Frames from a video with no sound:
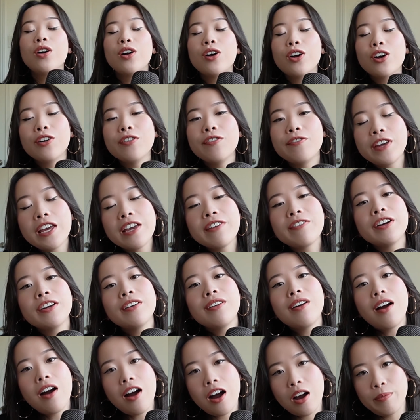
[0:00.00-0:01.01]
Her favorite
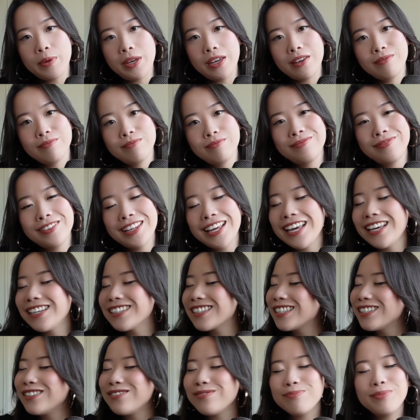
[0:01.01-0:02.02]
hobby
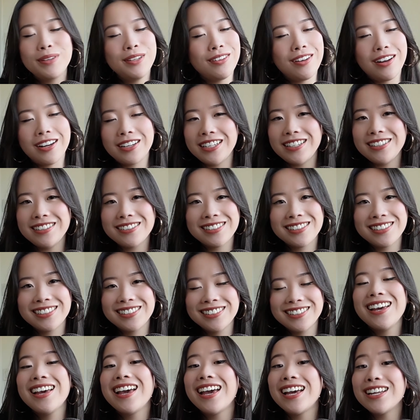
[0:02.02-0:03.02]
isn't Pilates,
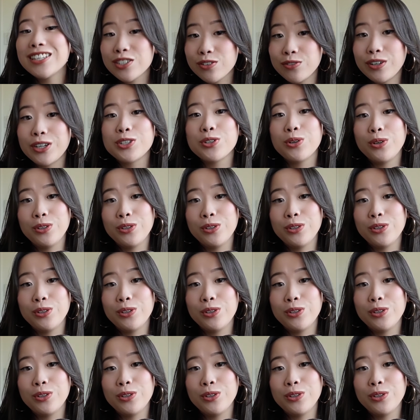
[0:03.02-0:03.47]
it's grudge